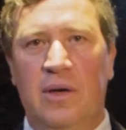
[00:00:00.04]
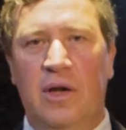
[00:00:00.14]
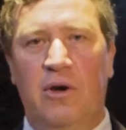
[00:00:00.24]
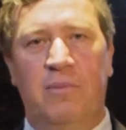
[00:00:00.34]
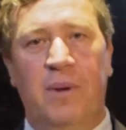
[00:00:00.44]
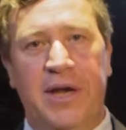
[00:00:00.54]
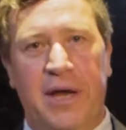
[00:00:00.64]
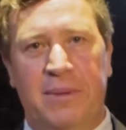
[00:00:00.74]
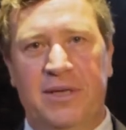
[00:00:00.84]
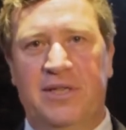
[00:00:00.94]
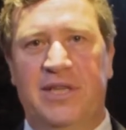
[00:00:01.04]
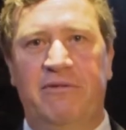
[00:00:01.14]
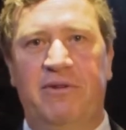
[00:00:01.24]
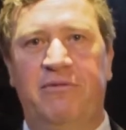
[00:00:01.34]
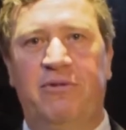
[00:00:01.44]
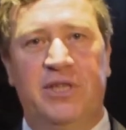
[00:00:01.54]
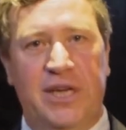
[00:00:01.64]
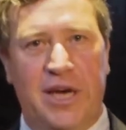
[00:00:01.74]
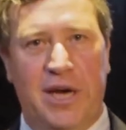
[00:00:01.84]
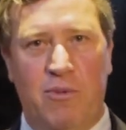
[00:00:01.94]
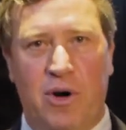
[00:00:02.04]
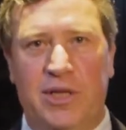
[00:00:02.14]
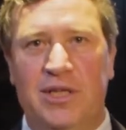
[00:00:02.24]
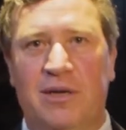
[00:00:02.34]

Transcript: Hello, my name is David Fonseca Guimaraens.